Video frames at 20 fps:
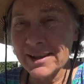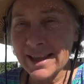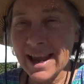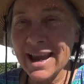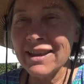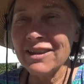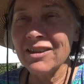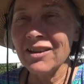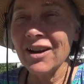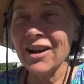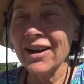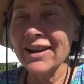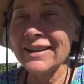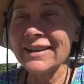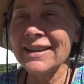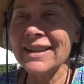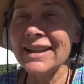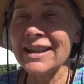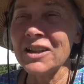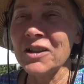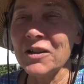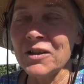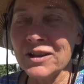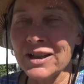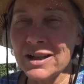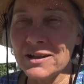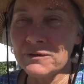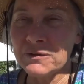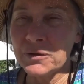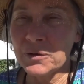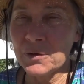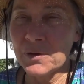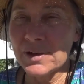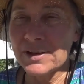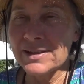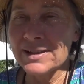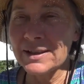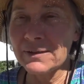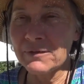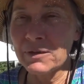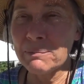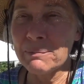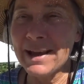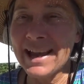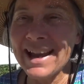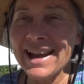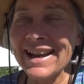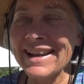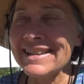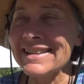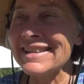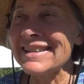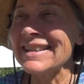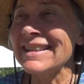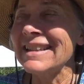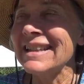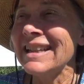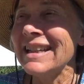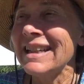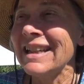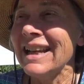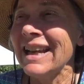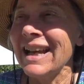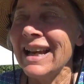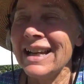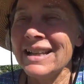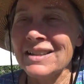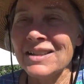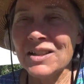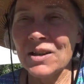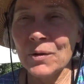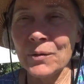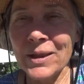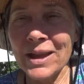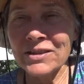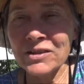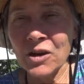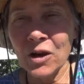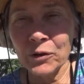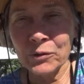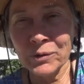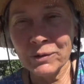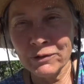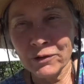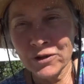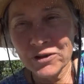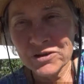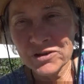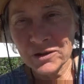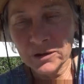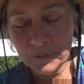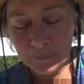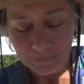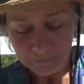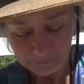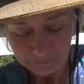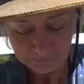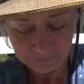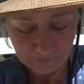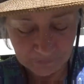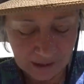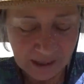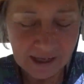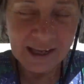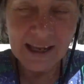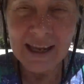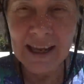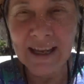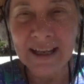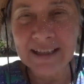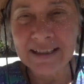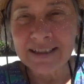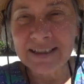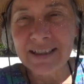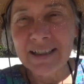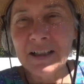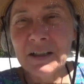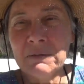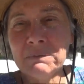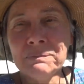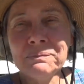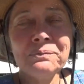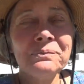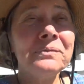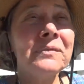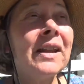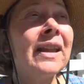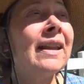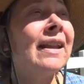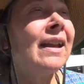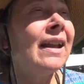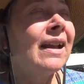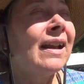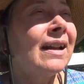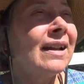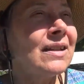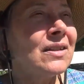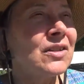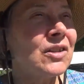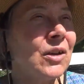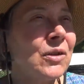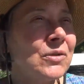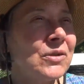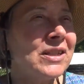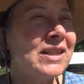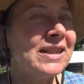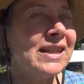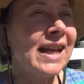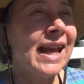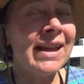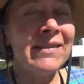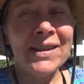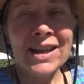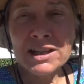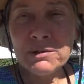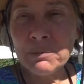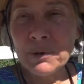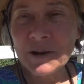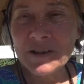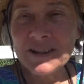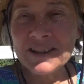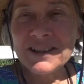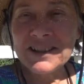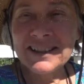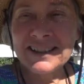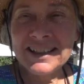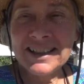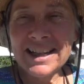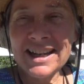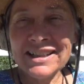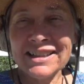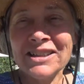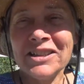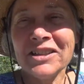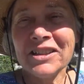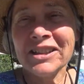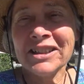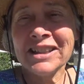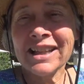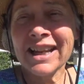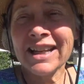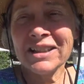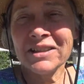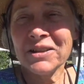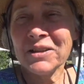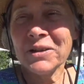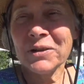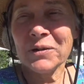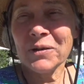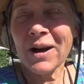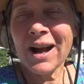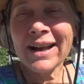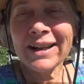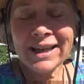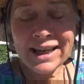they thought, the good influence of the Mass. And so that's called reversal. And um, so today, and that's pertinent today to today too. I